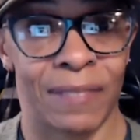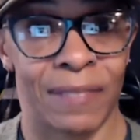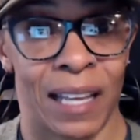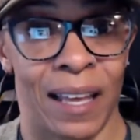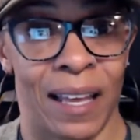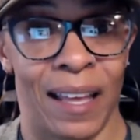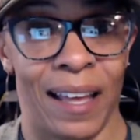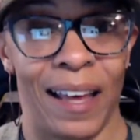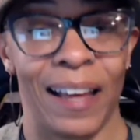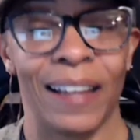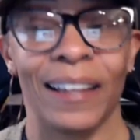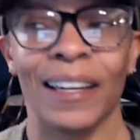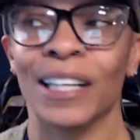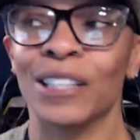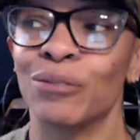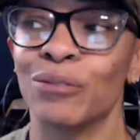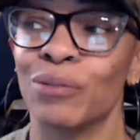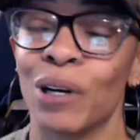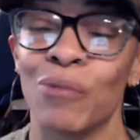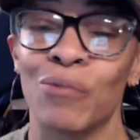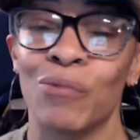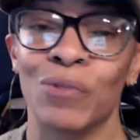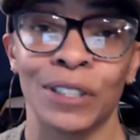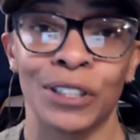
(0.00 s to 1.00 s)
And that's what I
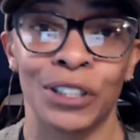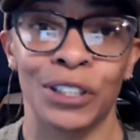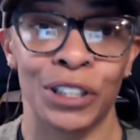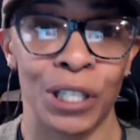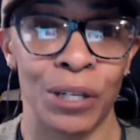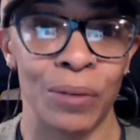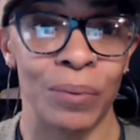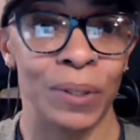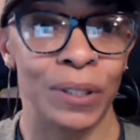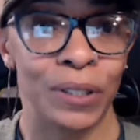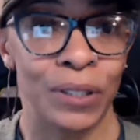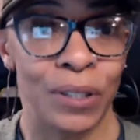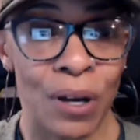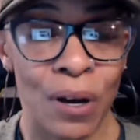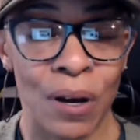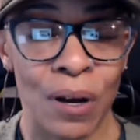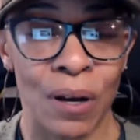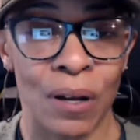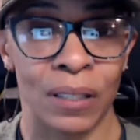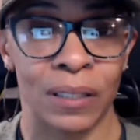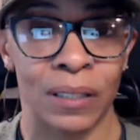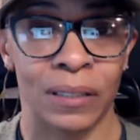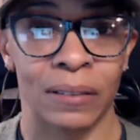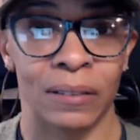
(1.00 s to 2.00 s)
want to share with
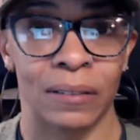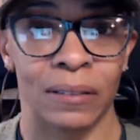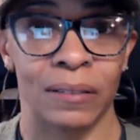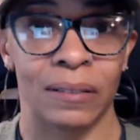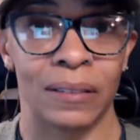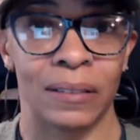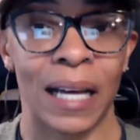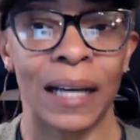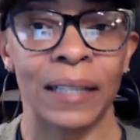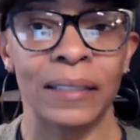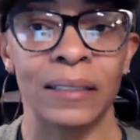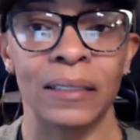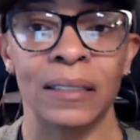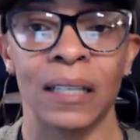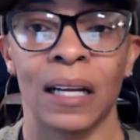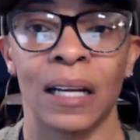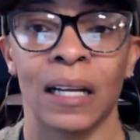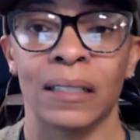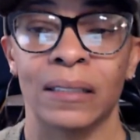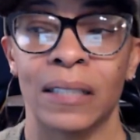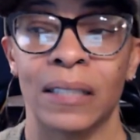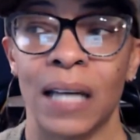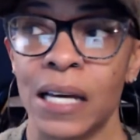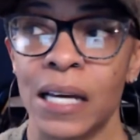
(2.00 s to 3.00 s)
y'all.
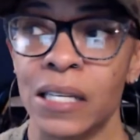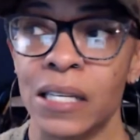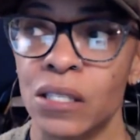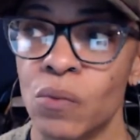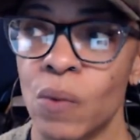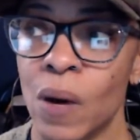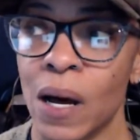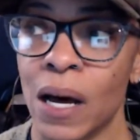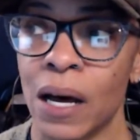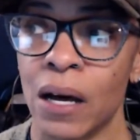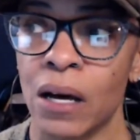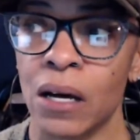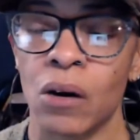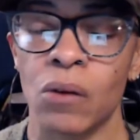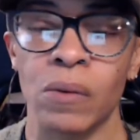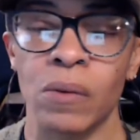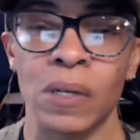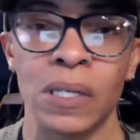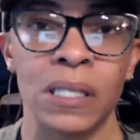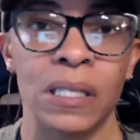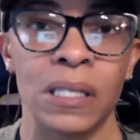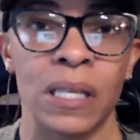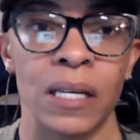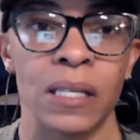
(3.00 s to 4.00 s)
That's why I
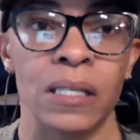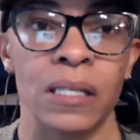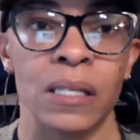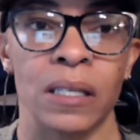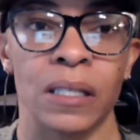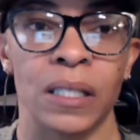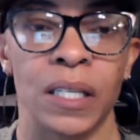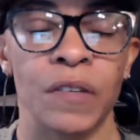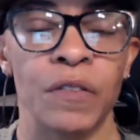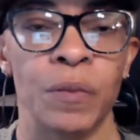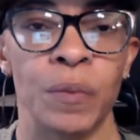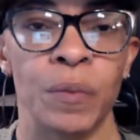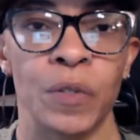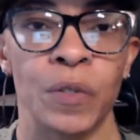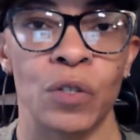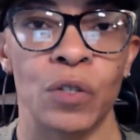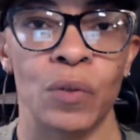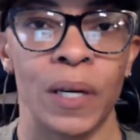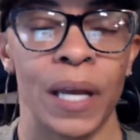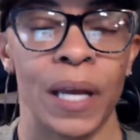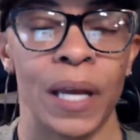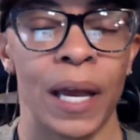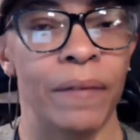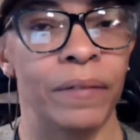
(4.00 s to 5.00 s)
always say it's a difference
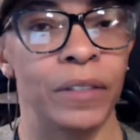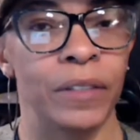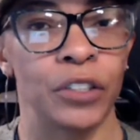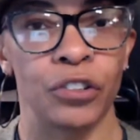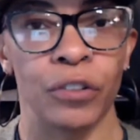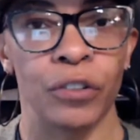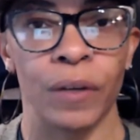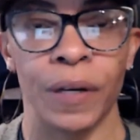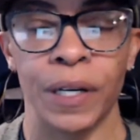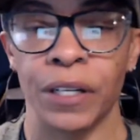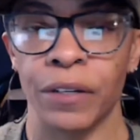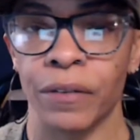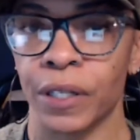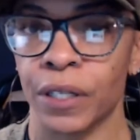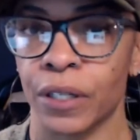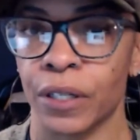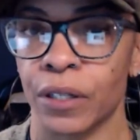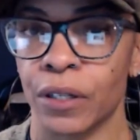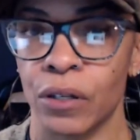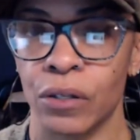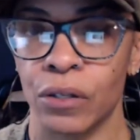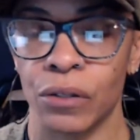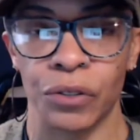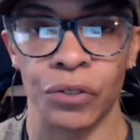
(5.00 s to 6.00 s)
between having a trainer and a
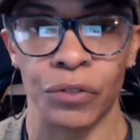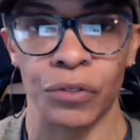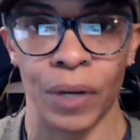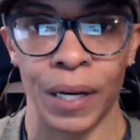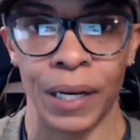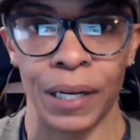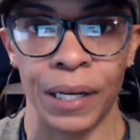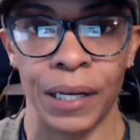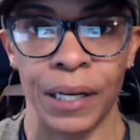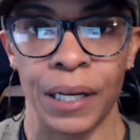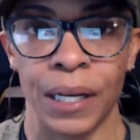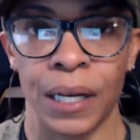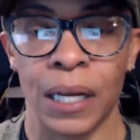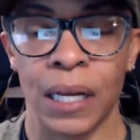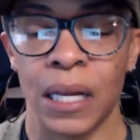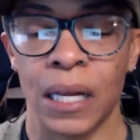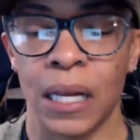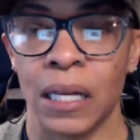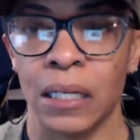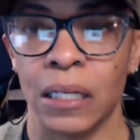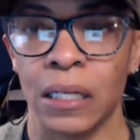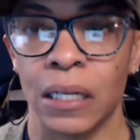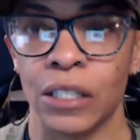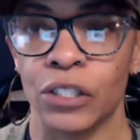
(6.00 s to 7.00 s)
coach, right?
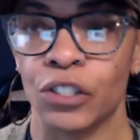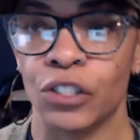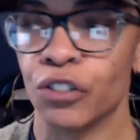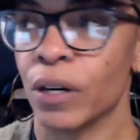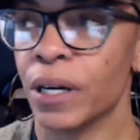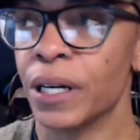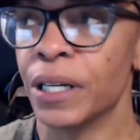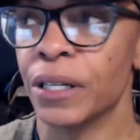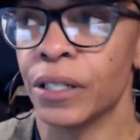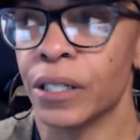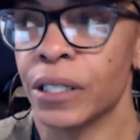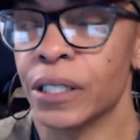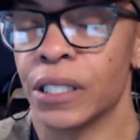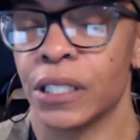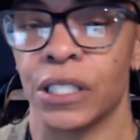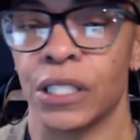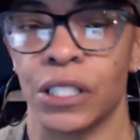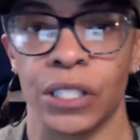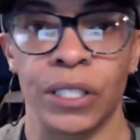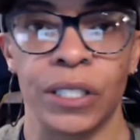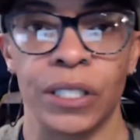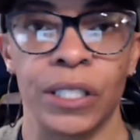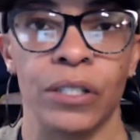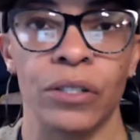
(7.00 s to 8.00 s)
A trainer can
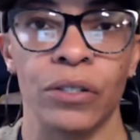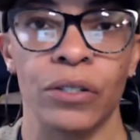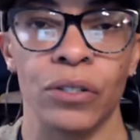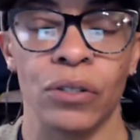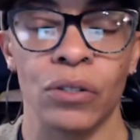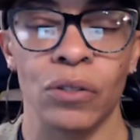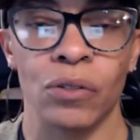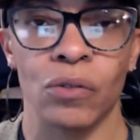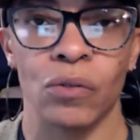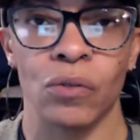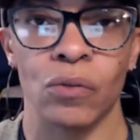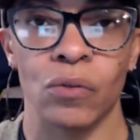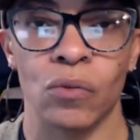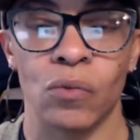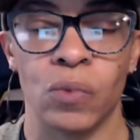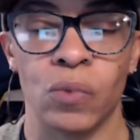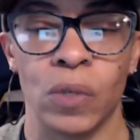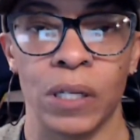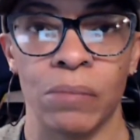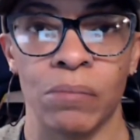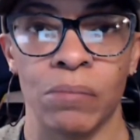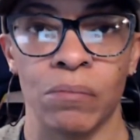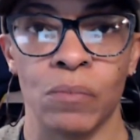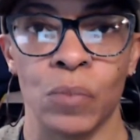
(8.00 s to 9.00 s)
just tell you
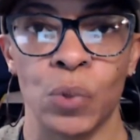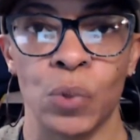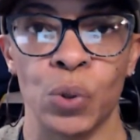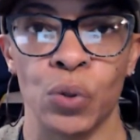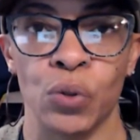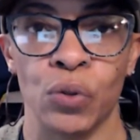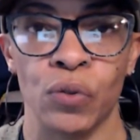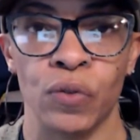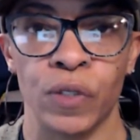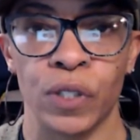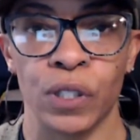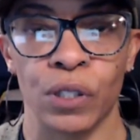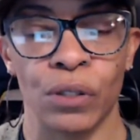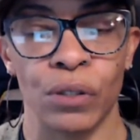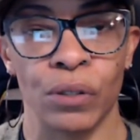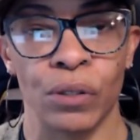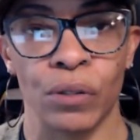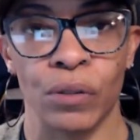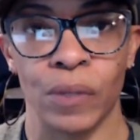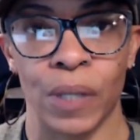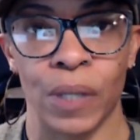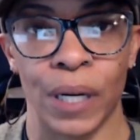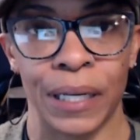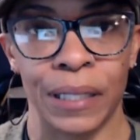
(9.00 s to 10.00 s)
what moves to do,
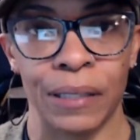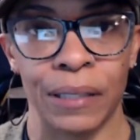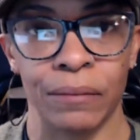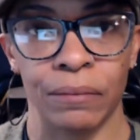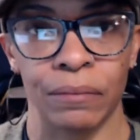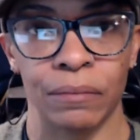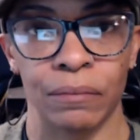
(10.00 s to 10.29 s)
right?